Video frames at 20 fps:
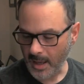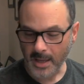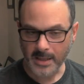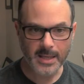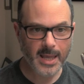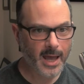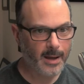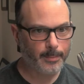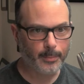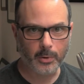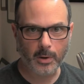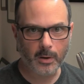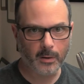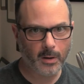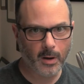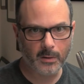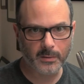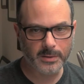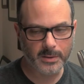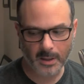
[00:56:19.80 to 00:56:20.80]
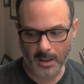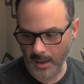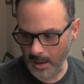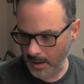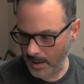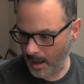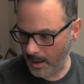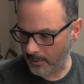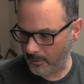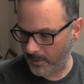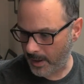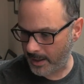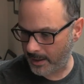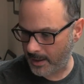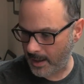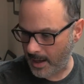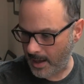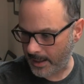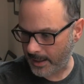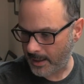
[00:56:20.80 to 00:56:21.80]
Yeah, Proko is a, a great
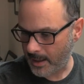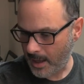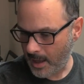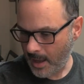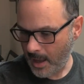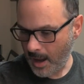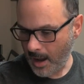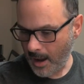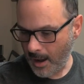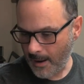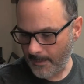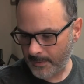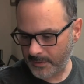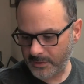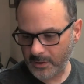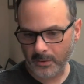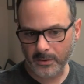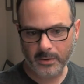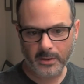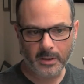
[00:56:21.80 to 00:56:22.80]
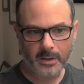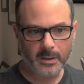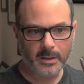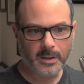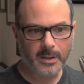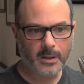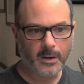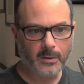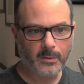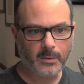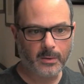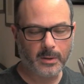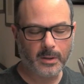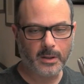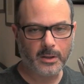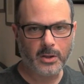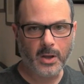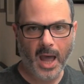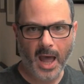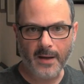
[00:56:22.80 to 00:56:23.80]
guy. Um, so you know
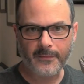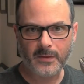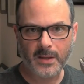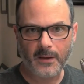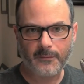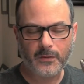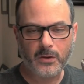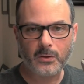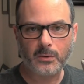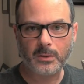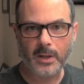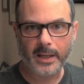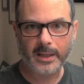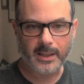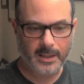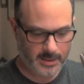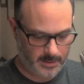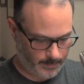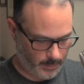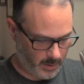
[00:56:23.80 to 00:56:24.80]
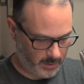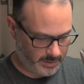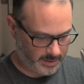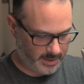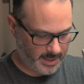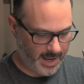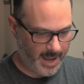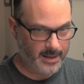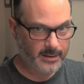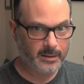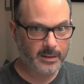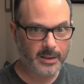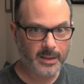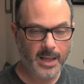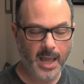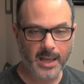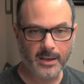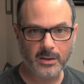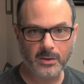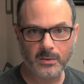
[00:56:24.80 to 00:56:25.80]
you have to, if you like his personality
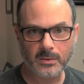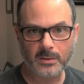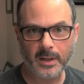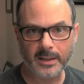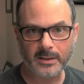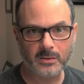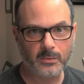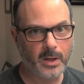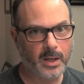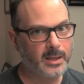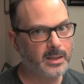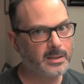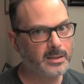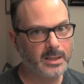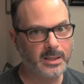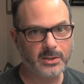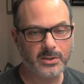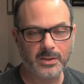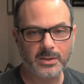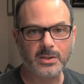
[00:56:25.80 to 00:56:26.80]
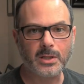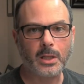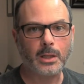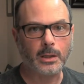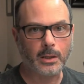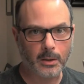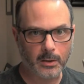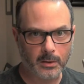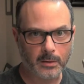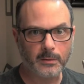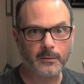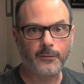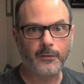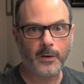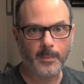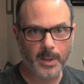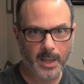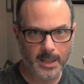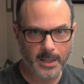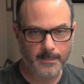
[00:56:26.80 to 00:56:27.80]
and you like the way he teaches, learn
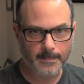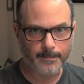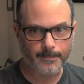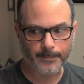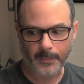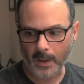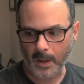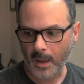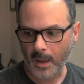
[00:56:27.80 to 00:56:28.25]
from him.